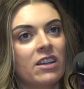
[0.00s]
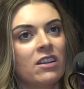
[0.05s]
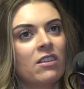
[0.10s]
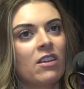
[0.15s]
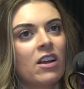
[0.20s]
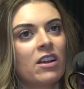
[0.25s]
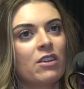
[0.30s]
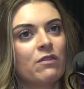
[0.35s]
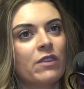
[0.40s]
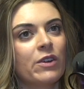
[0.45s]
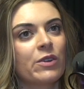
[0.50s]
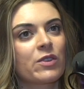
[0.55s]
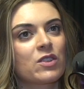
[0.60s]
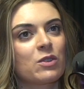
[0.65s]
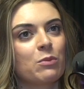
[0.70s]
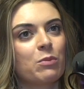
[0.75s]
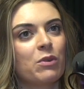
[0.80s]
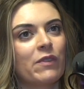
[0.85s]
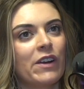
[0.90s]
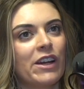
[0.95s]
a lot of
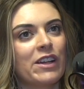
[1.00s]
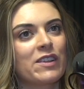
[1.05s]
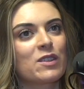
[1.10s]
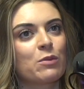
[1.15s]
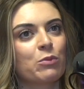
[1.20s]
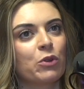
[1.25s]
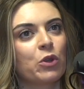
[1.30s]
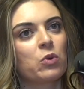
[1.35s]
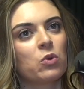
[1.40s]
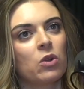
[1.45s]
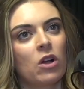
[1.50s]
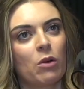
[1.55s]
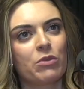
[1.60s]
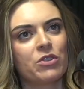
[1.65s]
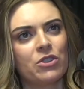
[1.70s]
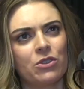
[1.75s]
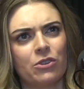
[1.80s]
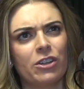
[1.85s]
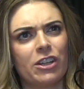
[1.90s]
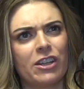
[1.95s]
folks are providing some really cool
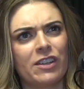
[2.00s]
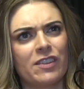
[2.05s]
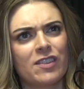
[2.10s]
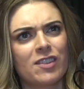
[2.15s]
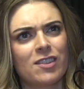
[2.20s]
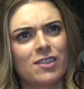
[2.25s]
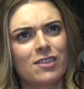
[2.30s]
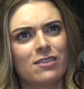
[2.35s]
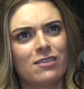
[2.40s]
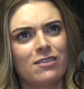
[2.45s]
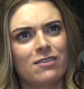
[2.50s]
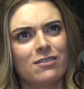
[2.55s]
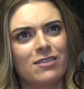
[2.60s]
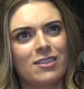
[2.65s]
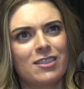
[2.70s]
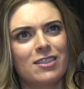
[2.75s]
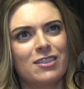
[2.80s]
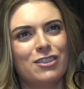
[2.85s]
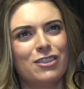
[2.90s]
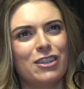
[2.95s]
opportunities
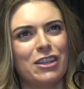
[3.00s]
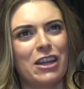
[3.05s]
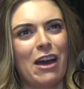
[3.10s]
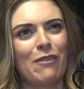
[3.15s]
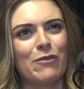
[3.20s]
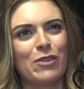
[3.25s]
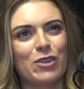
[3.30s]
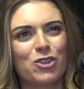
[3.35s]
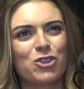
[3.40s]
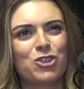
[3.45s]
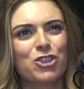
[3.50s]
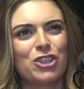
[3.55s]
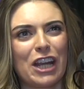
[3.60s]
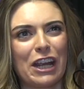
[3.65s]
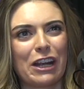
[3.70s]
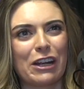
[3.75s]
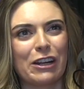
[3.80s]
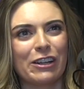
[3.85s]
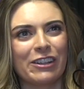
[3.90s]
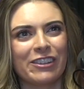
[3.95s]
to have this
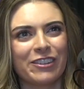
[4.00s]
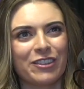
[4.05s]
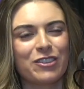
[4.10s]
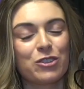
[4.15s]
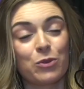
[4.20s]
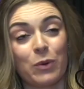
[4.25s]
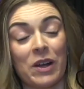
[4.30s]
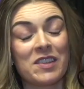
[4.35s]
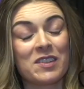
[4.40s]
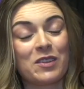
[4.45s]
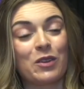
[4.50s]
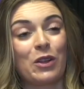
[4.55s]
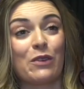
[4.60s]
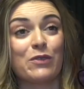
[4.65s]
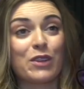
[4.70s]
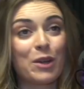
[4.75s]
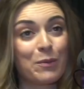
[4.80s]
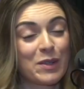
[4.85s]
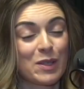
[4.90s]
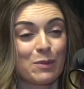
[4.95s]
shared twice in a
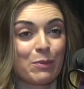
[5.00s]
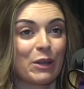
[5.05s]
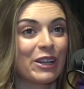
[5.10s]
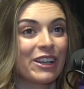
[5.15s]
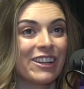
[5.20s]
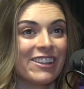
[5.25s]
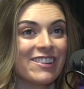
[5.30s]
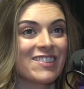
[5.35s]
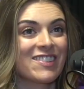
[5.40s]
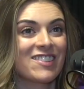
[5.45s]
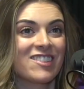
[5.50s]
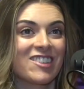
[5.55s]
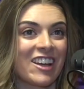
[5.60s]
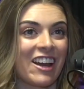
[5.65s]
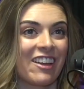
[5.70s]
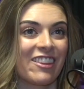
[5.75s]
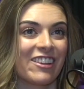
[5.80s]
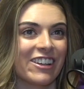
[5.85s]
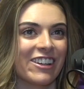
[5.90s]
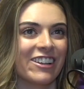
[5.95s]
lifetime experience
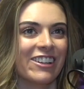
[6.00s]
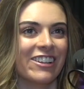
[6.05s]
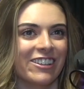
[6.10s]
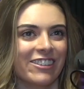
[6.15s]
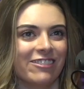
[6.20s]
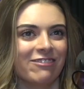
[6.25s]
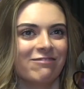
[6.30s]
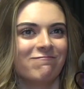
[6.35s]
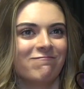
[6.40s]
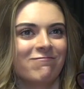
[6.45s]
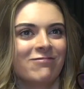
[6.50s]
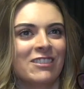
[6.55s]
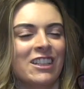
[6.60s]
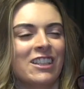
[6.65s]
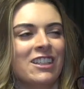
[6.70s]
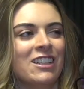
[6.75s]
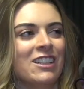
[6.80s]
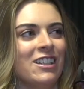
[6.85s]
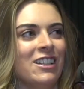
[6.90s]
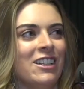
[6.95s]
together, and
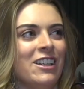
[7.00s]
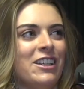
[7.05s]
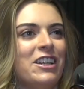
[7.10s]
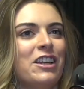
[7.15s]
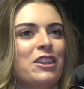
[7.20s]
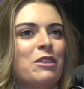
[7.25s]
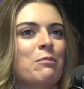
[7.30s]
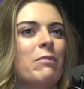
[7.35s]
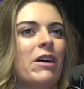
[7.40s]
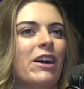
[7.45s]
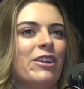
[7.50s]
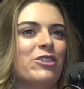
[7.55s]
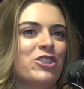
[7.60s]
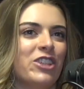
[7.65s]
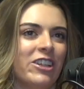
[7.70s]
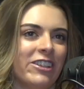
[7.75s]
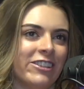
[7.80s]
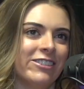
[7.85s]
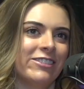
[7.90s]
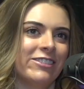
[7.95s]
nothing bonds you